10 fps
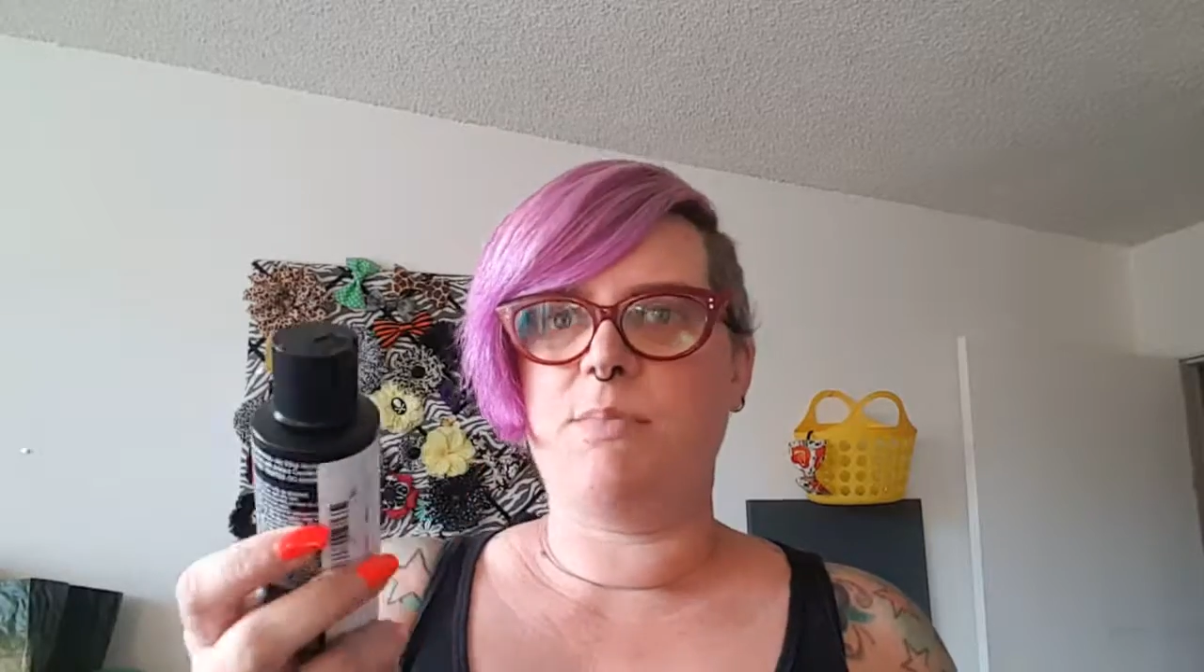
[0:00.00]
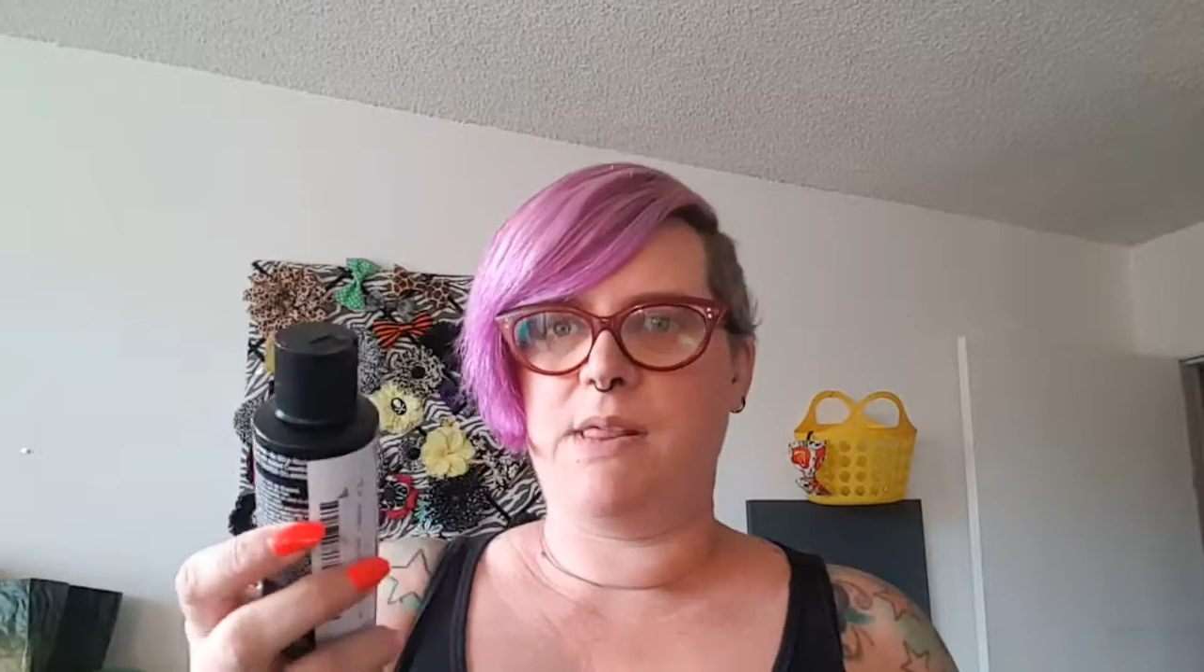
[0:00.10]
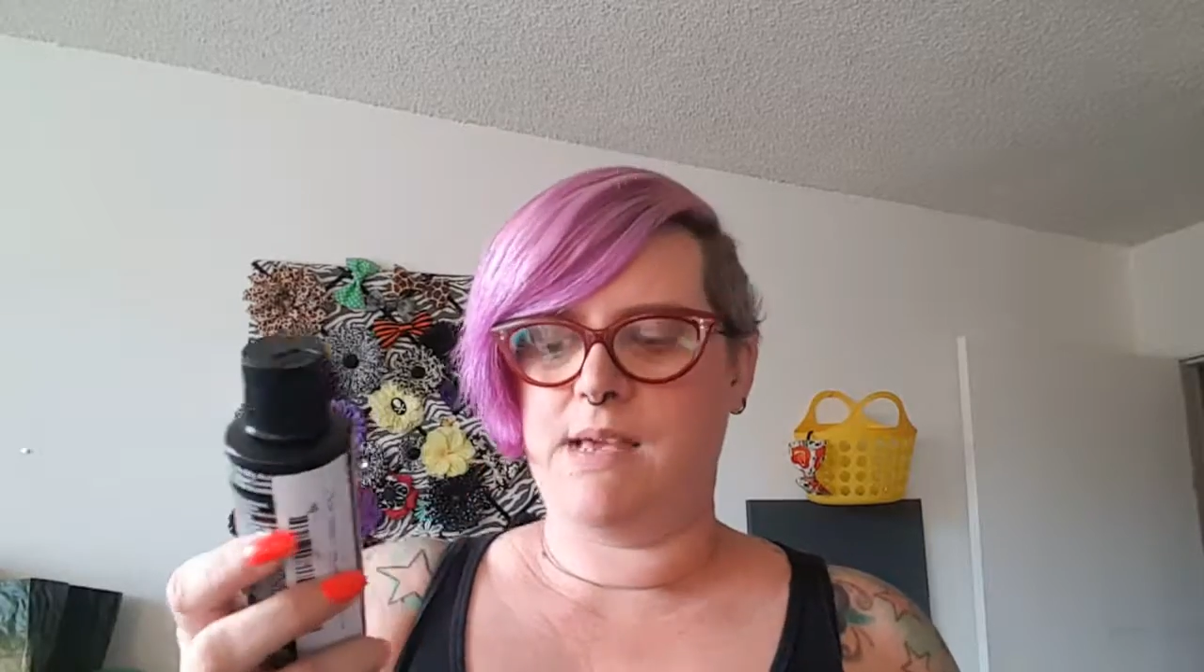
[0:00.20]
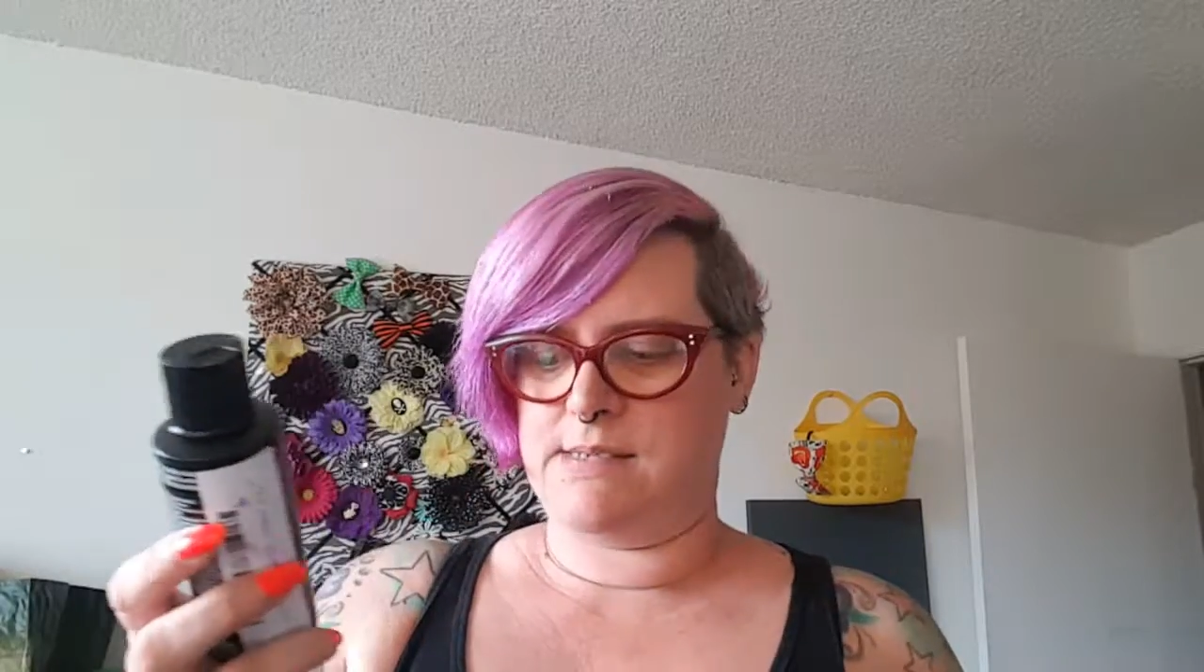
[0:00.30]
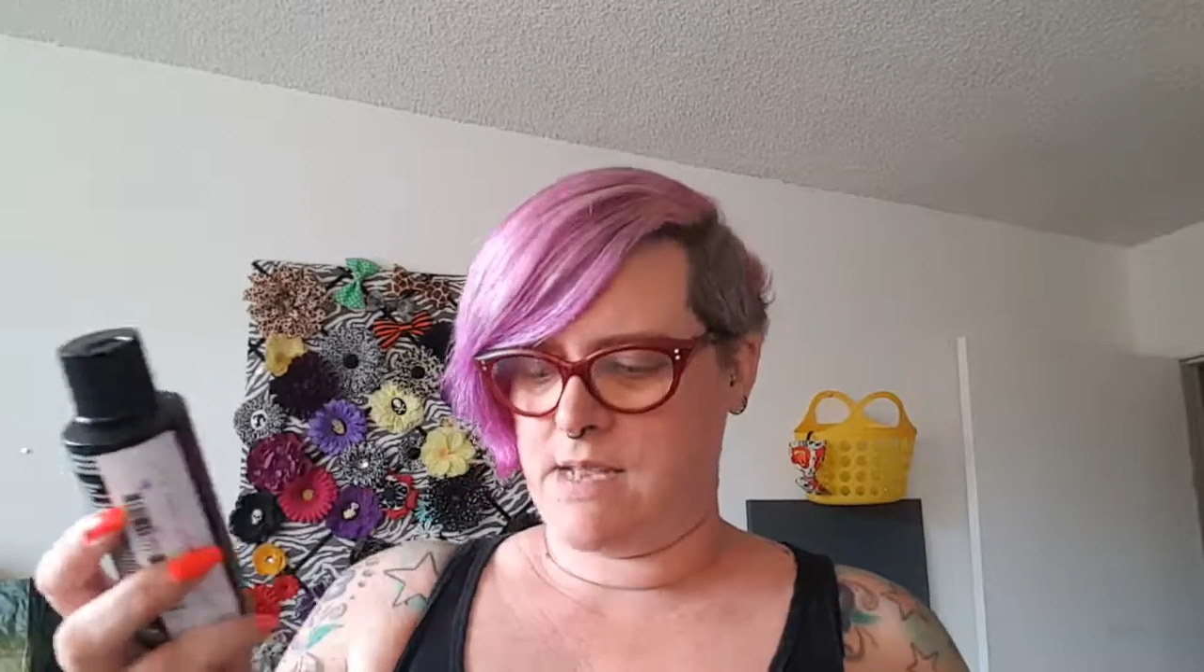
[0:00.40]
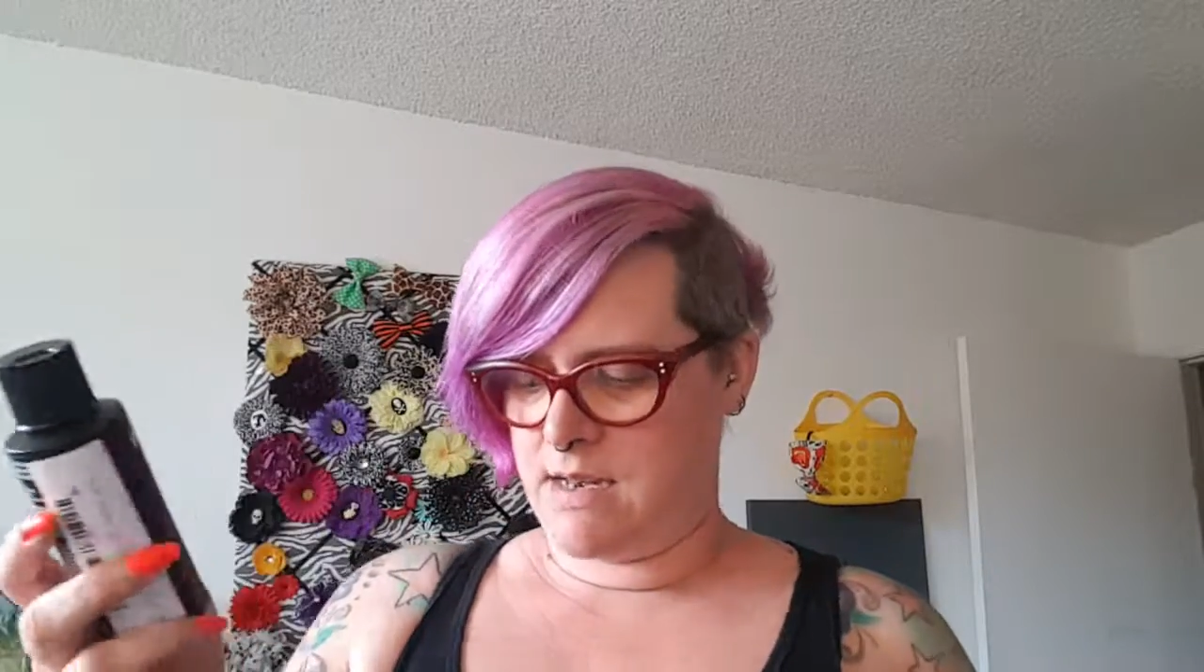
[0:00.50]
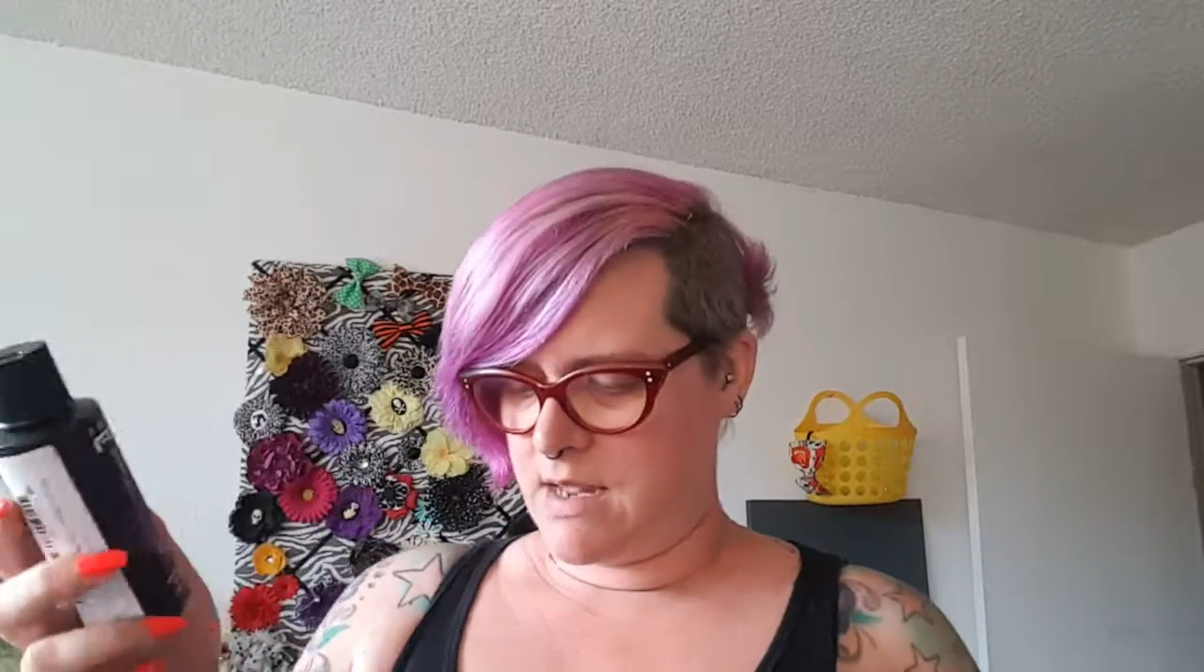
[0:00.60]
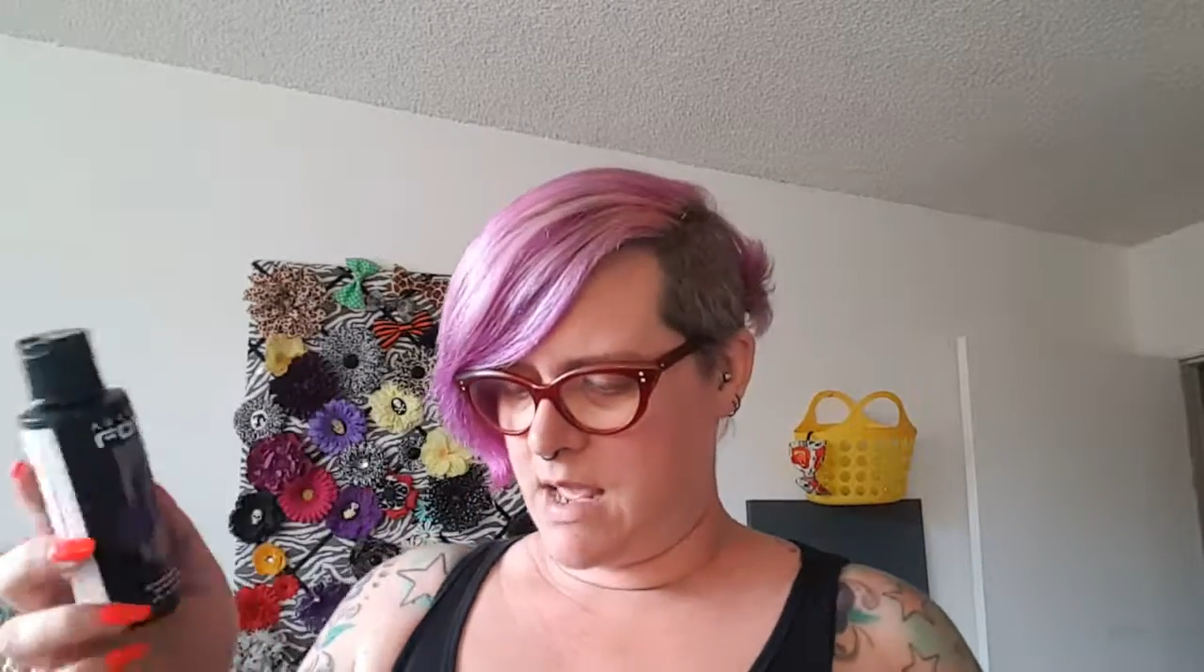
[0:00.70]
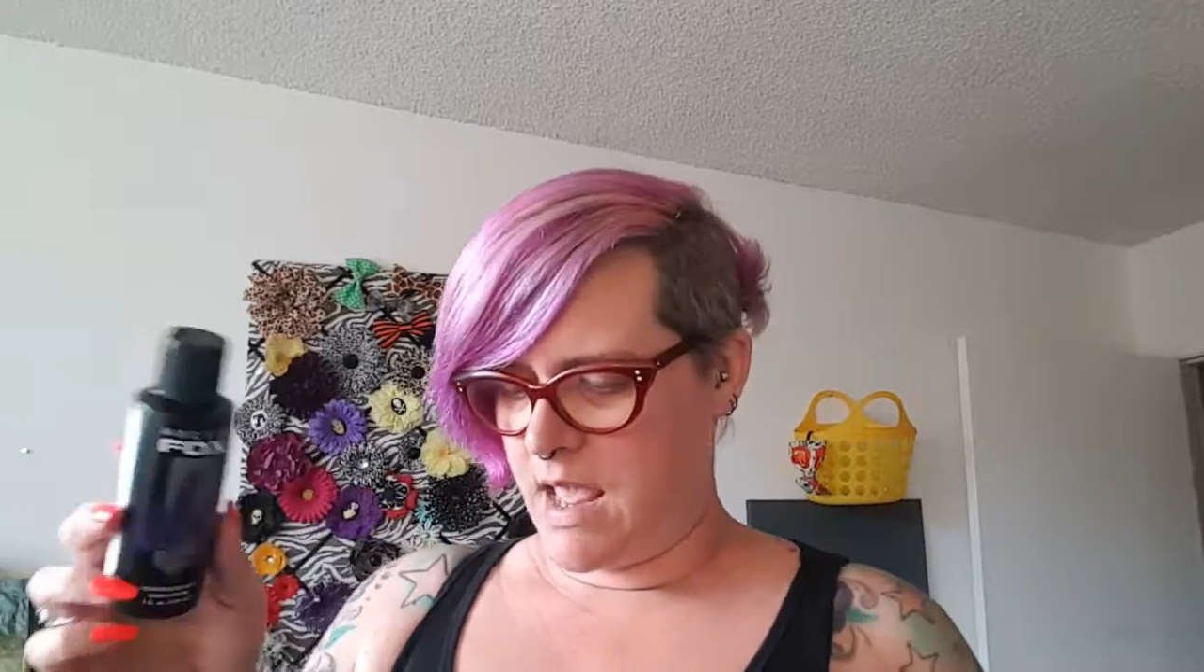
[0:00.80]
pleasant,